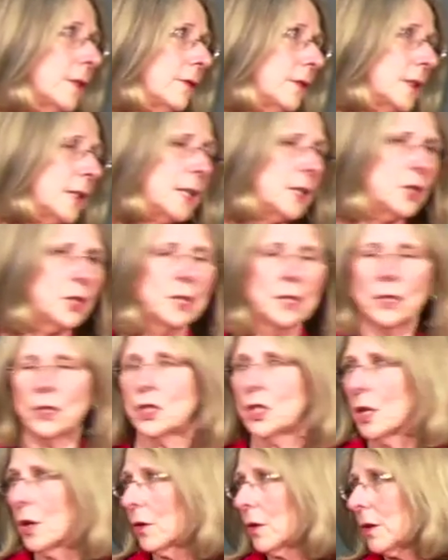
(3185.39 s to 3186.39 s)
invitation to
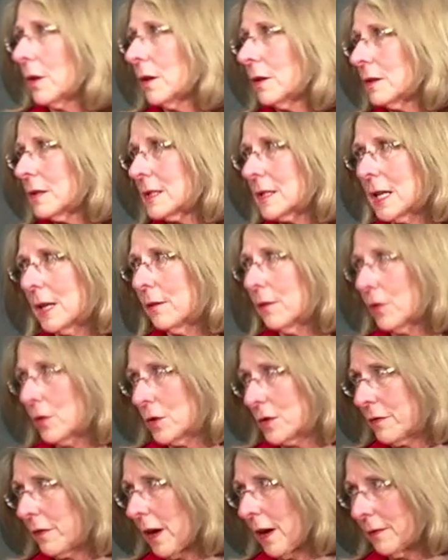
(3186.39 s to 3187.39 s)
chair the State
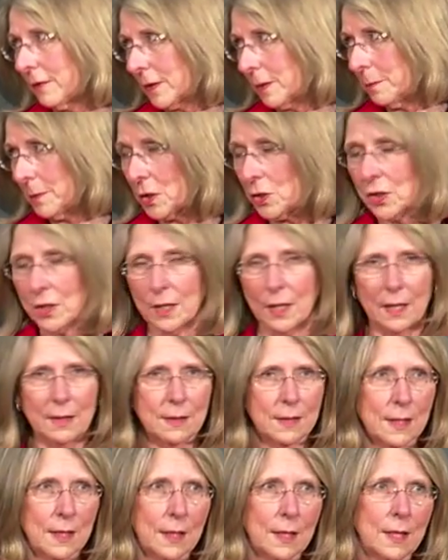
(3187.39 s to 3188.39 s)
First Five Commission. I
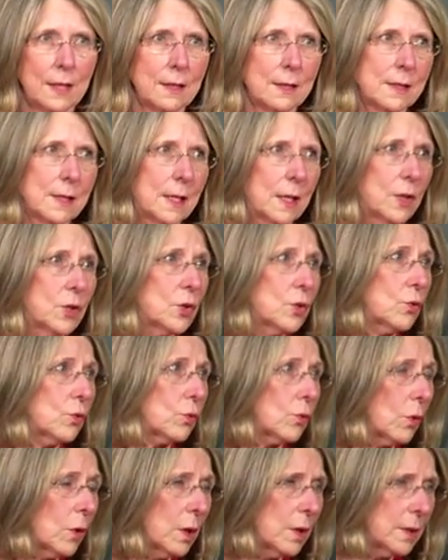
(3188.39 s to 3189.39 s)
think he is an
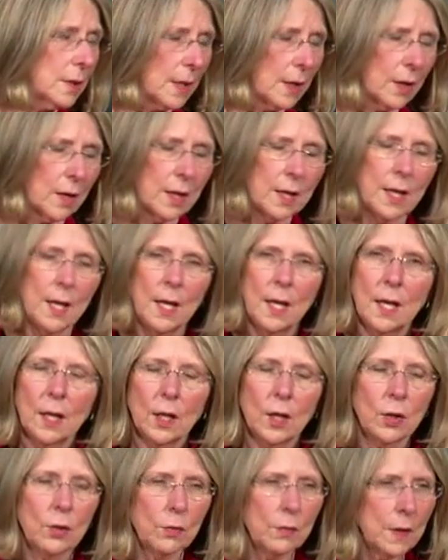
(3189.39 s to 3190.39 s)
extraordinary
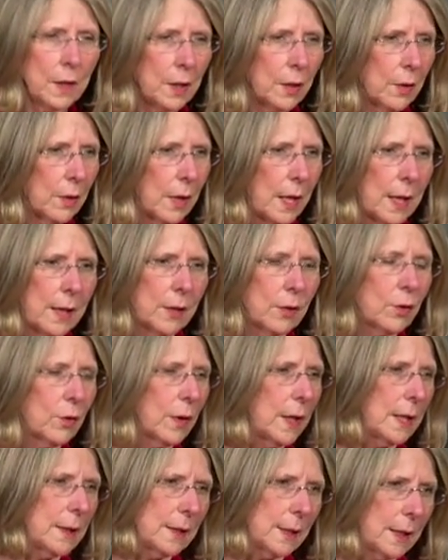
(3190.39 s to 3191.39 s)
career and a
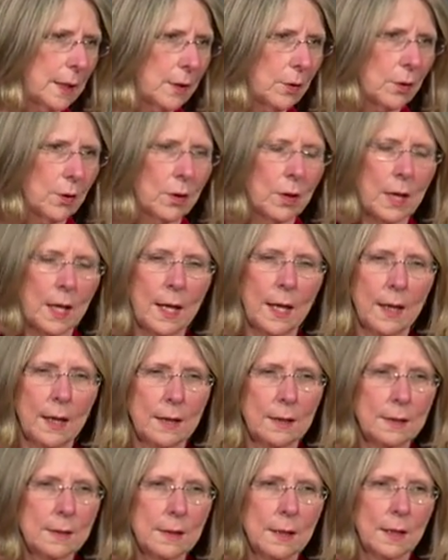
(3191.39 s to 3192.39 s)
great leader,
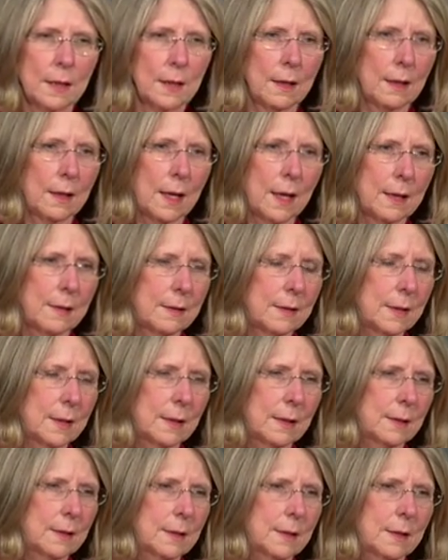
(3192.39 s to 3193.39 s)
and I
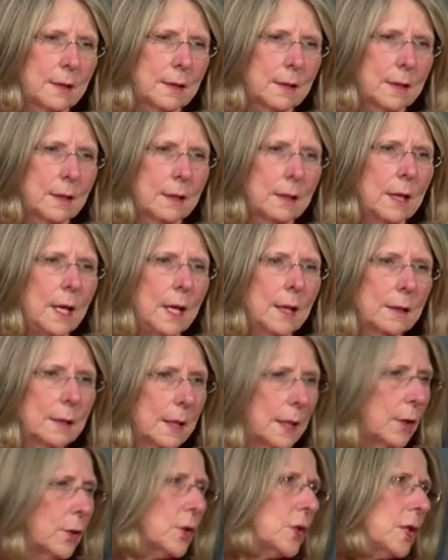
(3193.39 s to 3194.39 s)
think that the
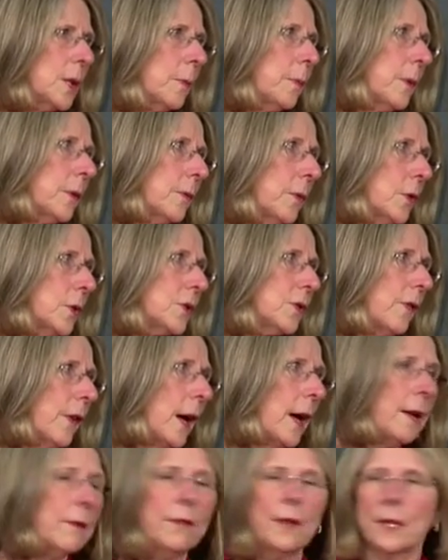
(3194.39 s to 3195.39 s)
leadership that First
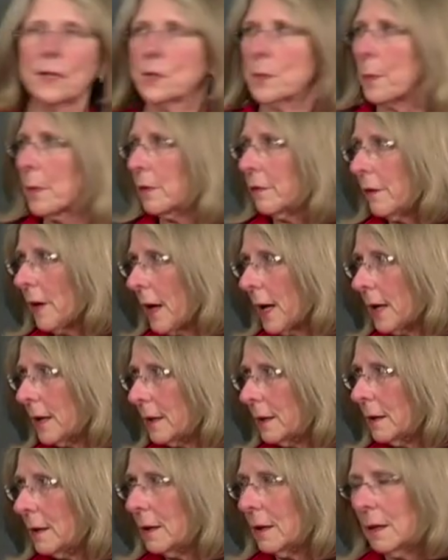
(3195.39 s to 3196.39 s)
Five has
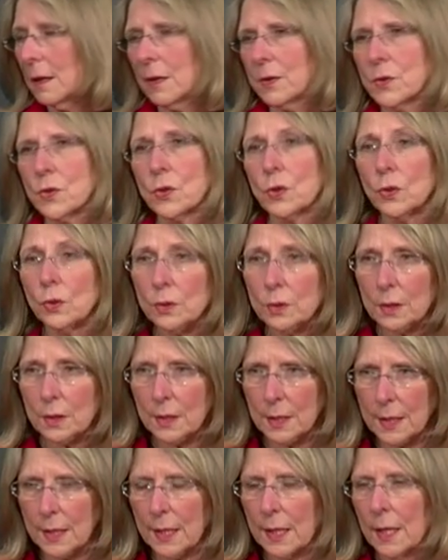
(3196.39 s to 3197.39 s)
provided
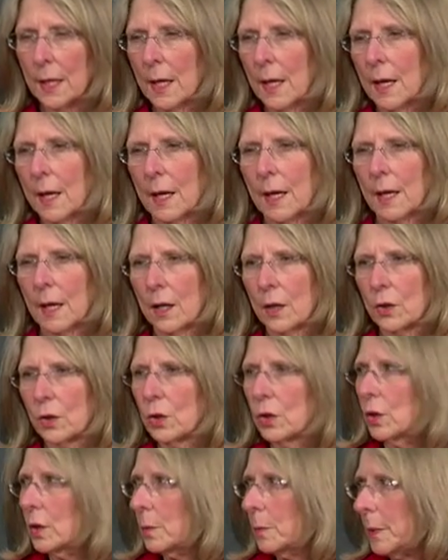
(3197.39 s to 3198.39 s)
certainly
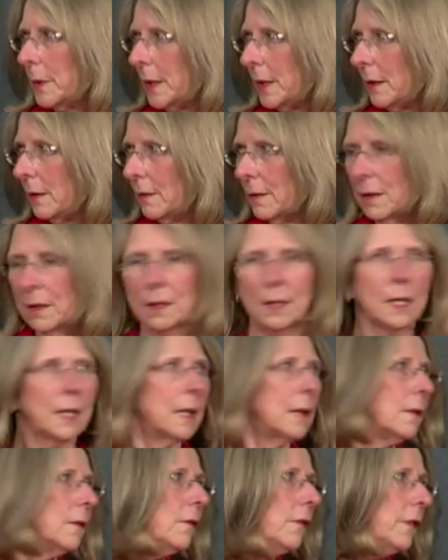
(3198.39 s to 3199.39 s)
could be the
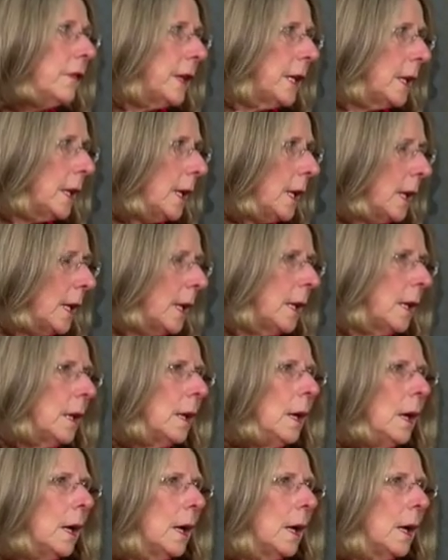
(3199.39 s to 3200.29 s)
convening